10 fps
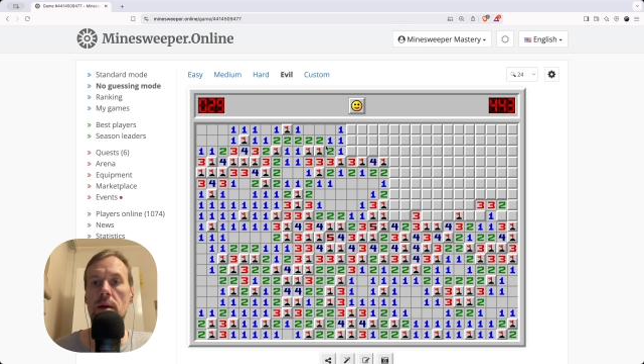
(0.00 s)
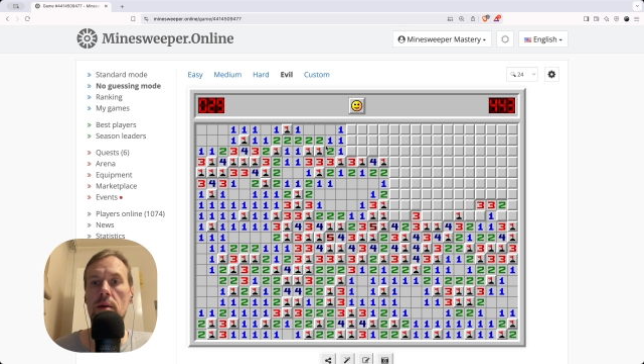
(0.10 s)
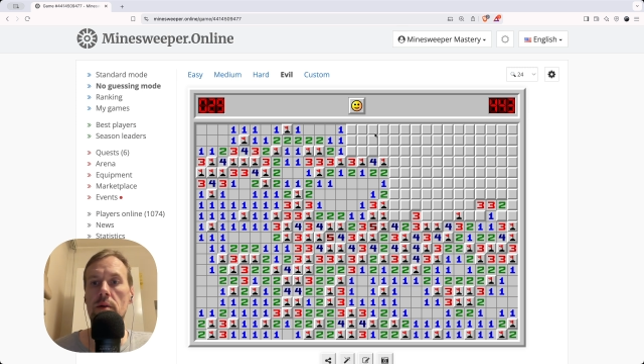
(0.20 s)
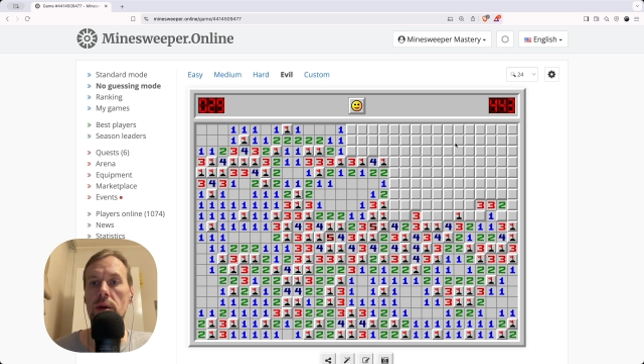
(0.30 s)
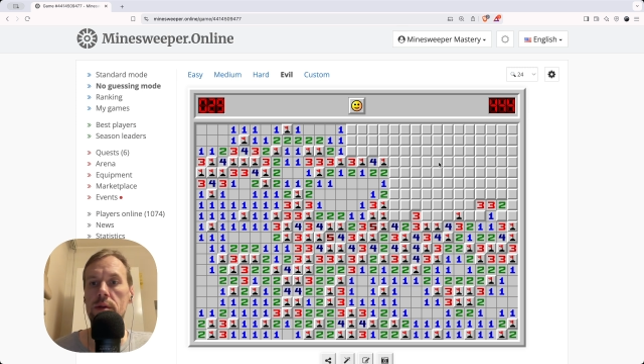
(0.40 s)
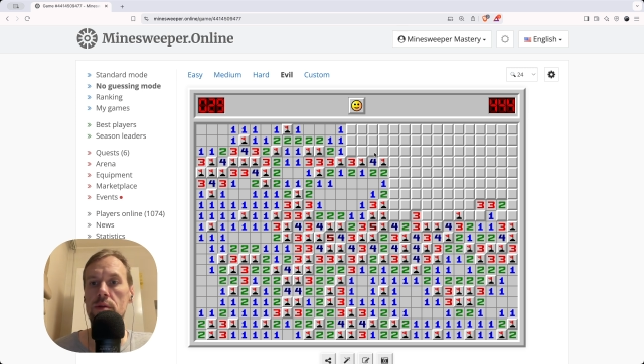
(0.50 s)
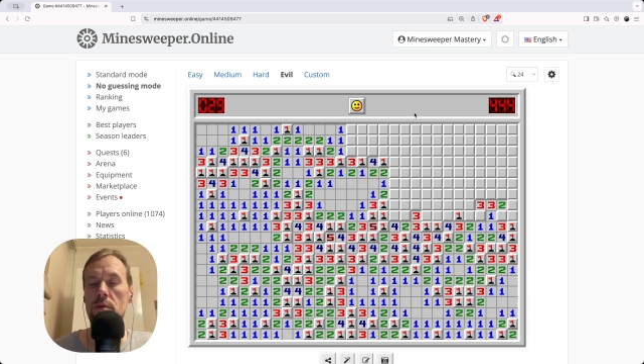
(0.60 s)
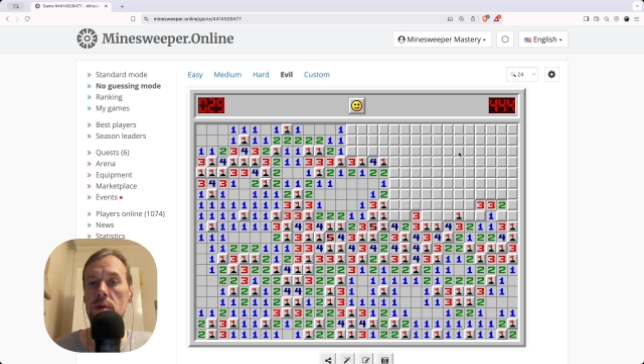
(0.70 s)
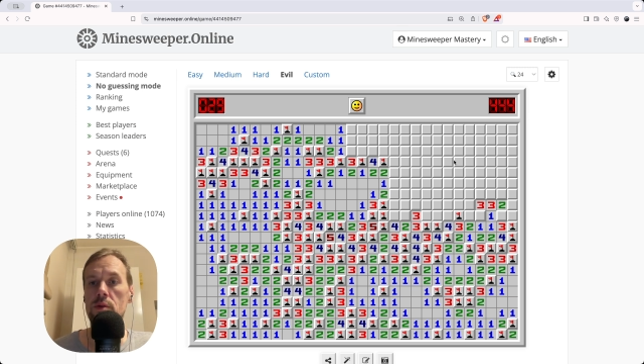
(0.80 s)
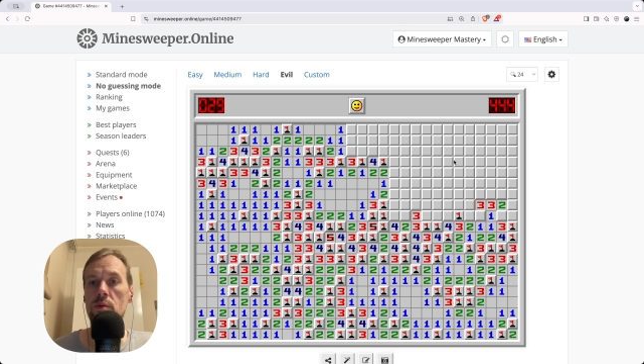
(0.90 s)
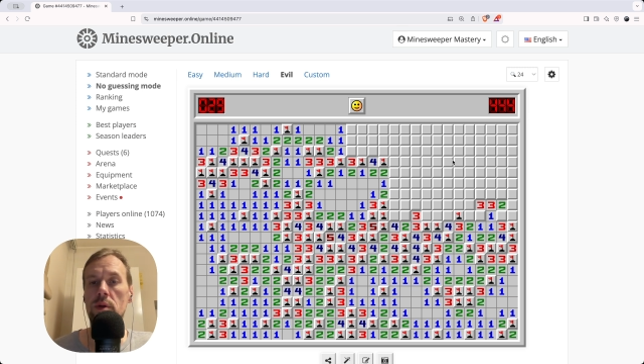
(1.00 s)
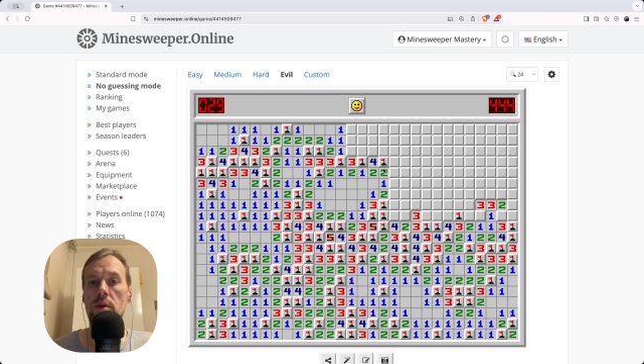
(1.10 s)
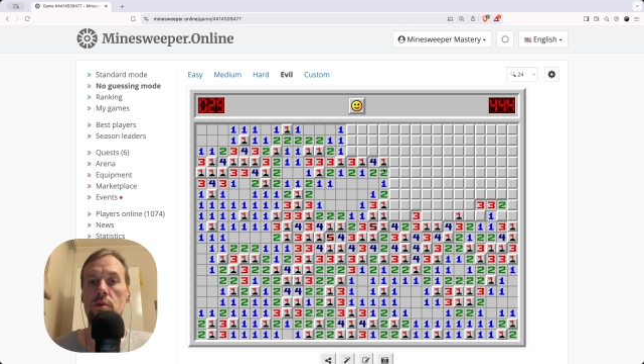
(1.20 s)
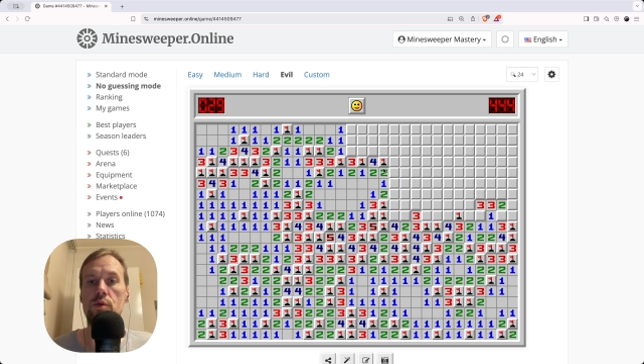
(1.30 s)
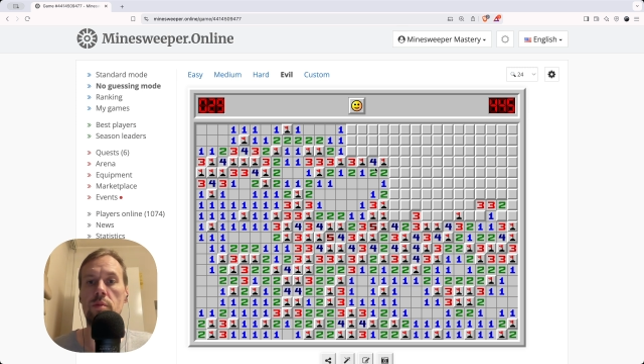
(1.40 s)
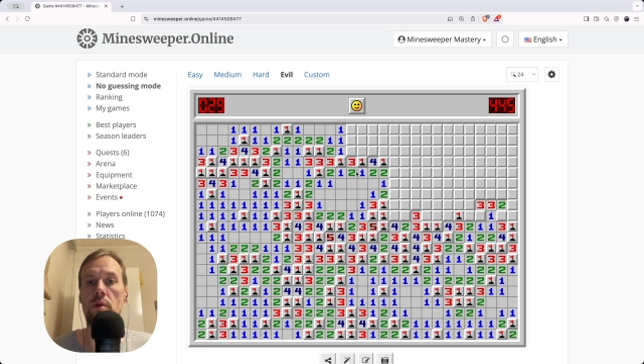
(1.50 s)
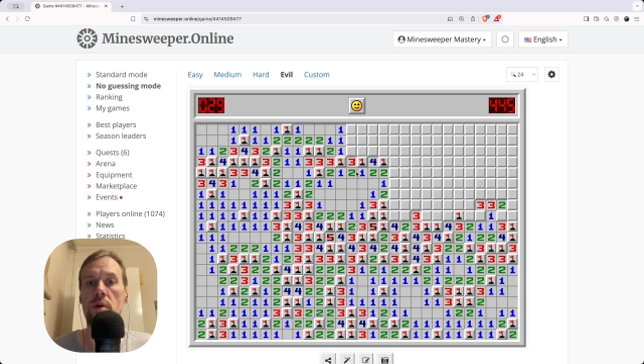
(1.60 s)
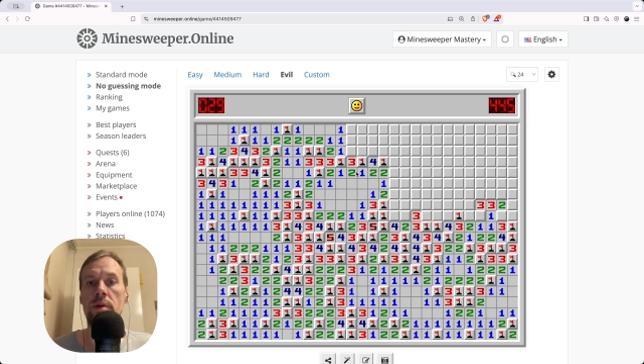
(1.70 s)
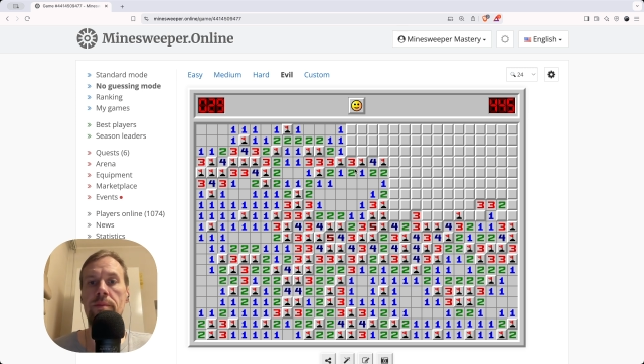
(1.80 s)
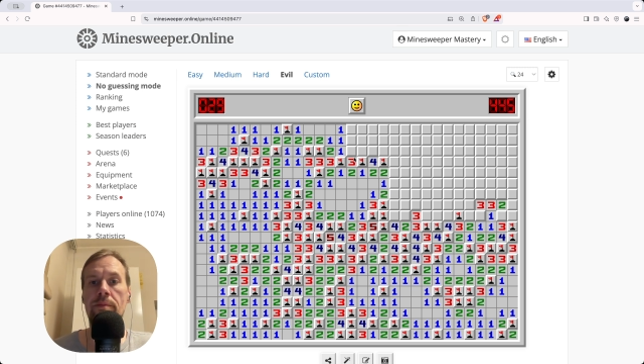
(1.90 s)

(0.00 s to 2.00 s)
Alright, so this one huge block